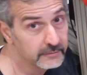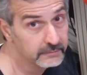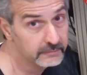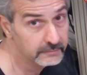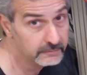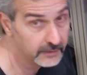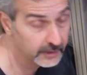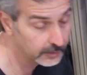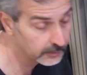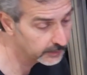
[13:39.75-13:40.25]

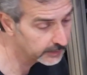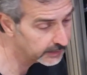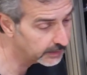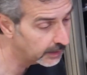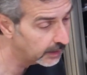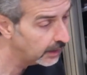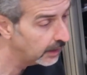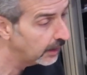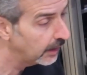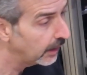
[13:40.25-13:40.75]
a very
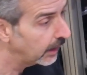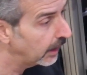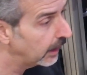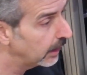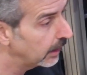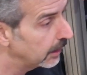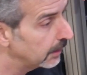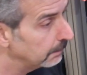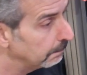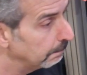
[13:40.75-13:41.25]

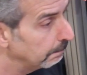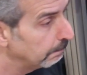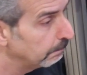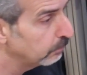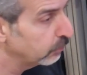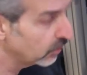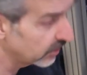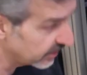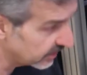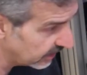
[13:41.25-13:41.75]

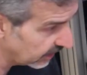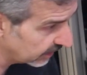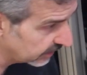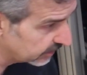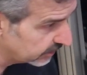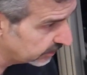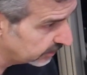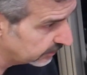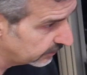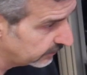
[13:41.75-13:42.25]

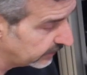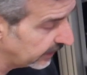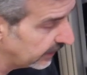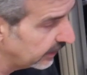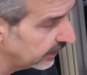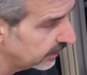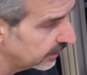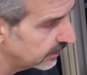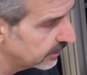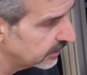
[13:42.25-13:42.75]
productive
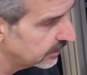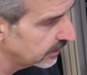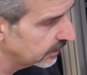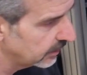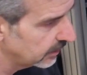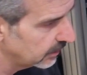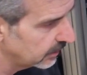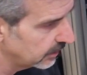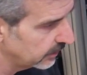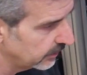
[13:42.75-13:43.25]
and
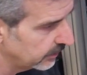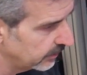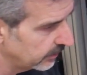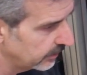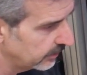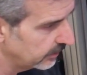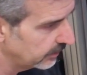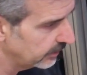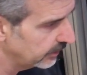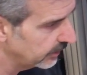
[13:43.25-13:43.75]

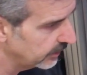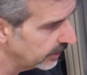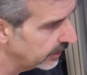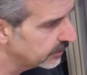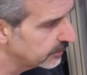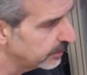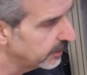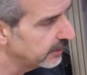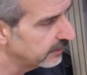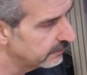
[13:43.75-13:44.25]

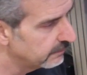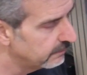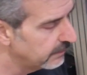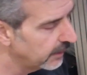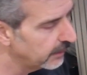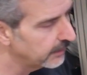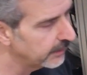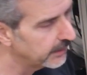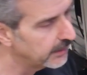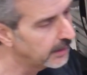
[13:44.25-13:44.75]
it's been a
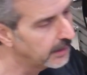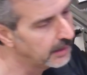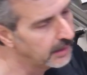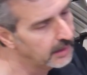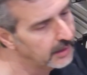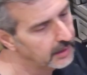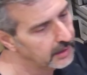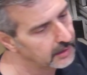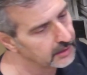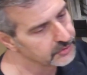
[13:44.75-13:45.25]
very
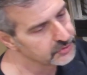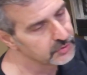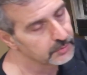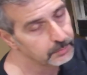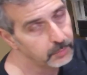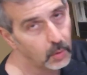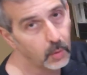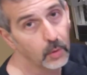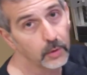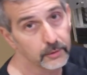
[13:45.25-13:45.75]

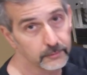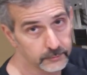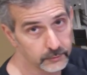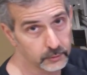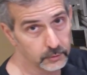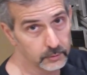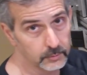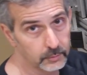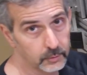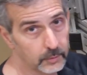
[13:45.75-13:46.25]
supportive
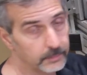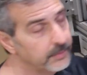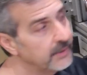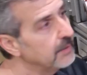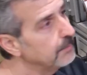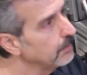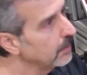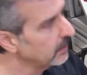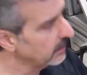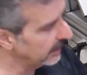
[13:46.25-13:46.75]
group where
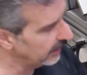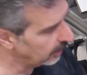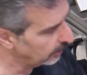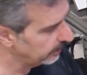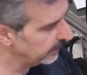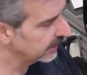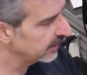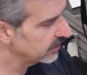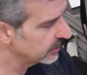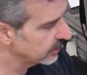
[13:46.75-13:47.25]
people are
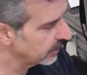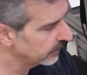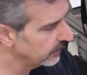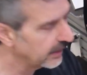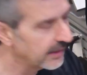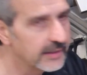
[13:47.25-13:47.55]
helping each other.